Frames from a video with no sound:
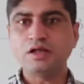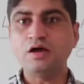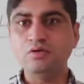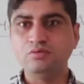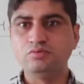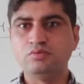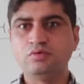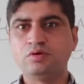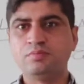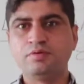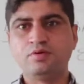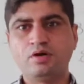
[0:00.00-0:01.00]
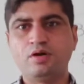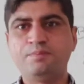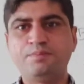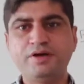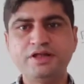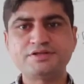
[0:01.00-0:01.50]
Now,
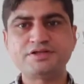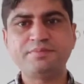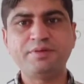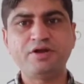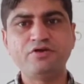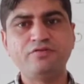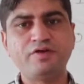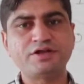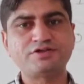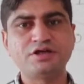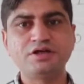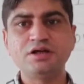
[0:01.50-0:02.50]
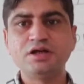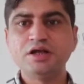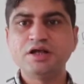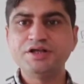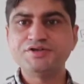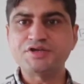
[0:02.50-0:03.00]
components are
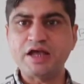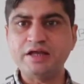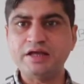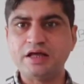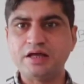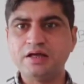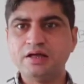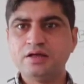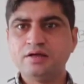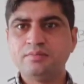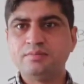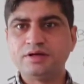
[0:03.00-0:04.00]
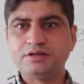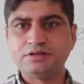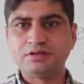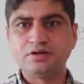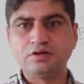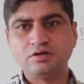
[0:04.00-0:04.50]
manufactured in China,
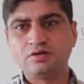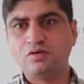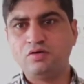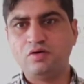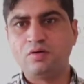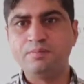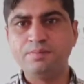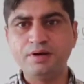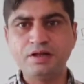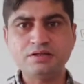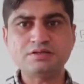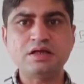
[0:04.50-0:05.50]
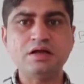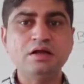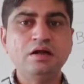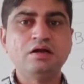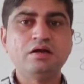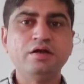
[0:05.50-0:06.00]
but components
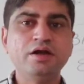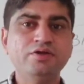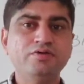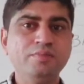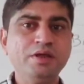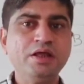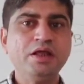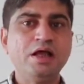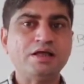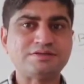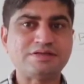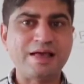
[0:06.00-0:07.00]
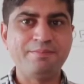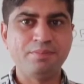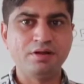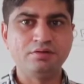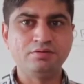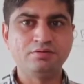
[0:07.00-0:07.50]
are needed to be
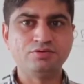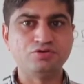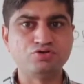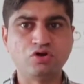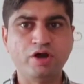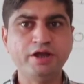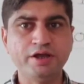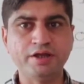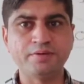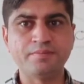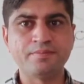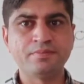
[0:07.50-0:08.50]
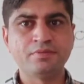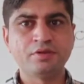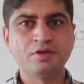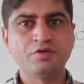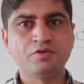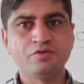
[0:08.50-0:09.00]
assembled, joining.
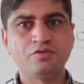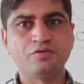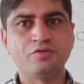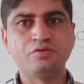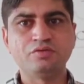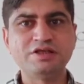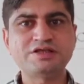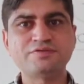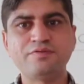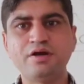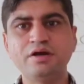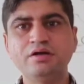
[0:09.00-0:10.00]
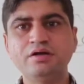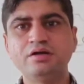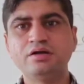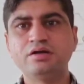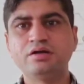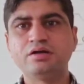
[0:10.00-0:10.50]
So this
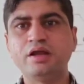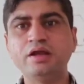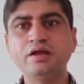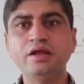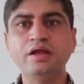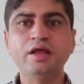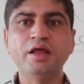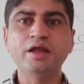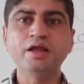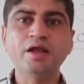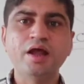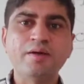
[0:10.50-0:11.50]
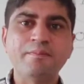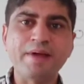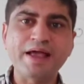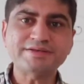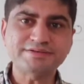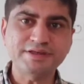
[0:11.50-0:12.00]
work done in
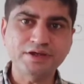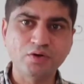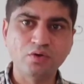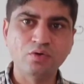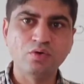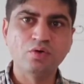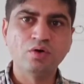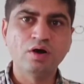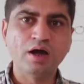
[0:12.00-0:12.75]
Mexico